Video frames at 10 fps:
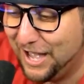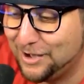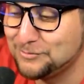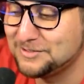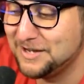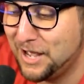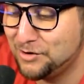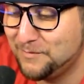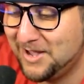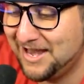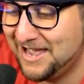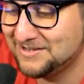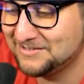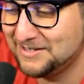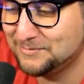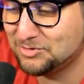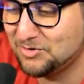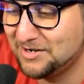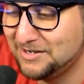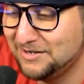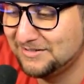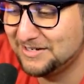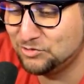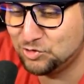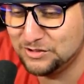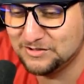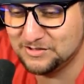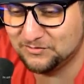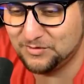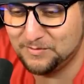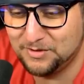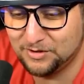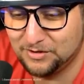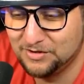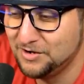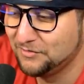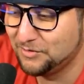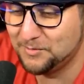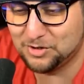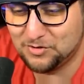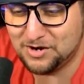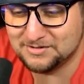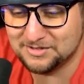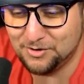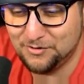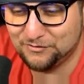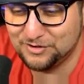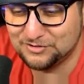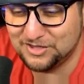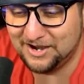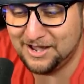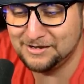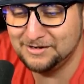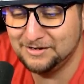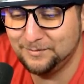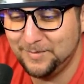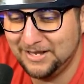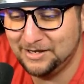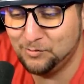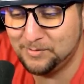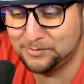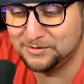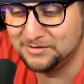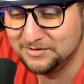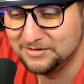I was down to my last clip, so I yelled at Jesus from the from across the orphanage that I needed a melee weapon.